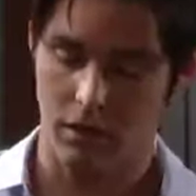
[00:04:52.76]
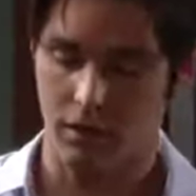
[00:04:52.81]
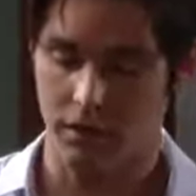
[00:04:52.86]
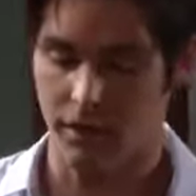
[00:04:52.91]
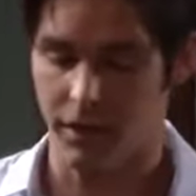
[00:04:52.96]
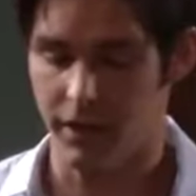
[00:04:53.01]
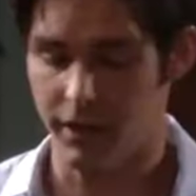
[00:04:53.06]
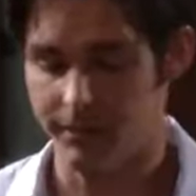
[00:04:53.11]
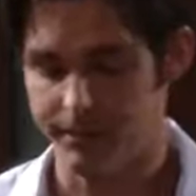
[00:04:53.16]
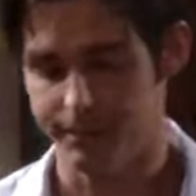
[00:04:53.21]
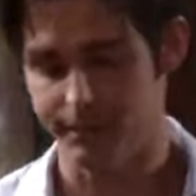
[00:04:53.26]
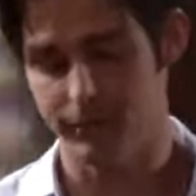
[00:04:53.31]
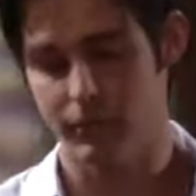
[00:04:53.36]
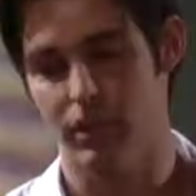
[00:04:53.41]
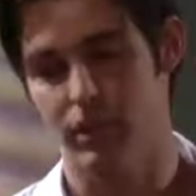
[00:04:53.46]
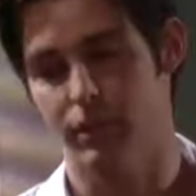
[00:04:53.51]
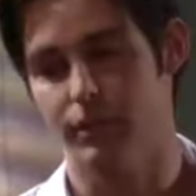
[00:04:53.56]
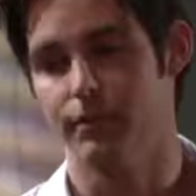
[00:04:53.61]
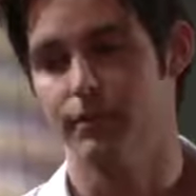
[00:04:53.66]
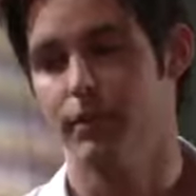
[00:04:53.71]
Okay,
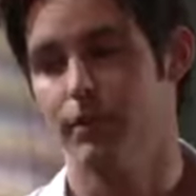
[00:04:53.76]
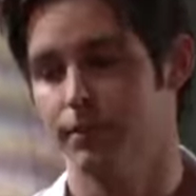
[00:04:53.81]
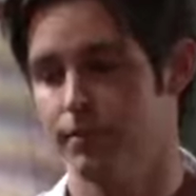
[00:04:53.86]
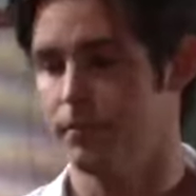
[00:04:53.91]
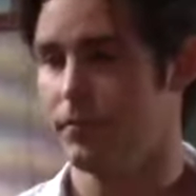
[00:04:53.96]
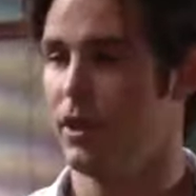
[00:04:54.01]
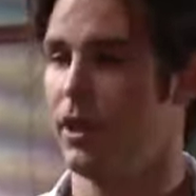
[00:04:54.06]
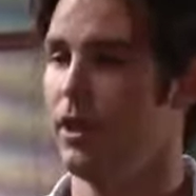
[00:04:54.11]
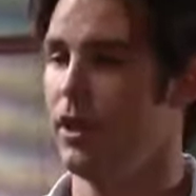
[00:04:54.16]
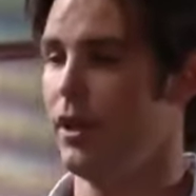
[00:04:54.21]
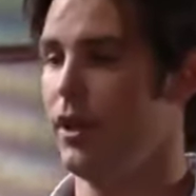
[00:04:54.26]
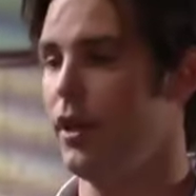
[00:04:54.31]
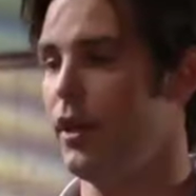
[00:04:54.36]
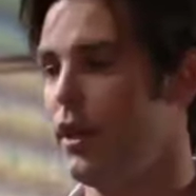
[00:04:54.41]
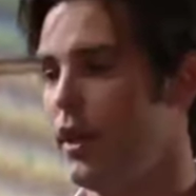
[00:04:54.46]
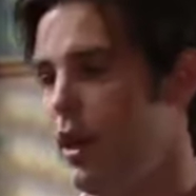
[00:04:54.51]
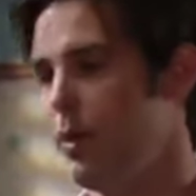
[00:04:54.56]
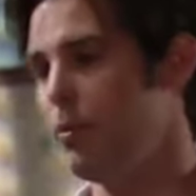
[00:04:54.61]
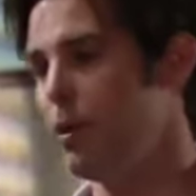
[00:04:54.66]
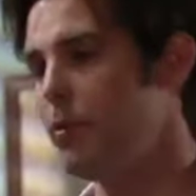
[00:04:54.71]
all right, well,
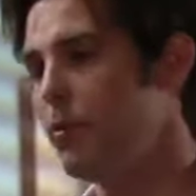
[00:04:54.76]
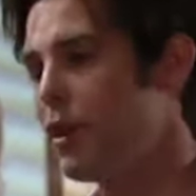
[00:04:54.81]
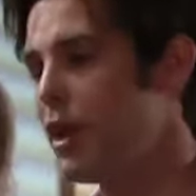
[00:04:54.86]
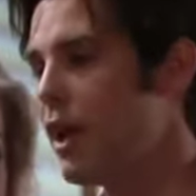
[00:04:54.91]
can't blame the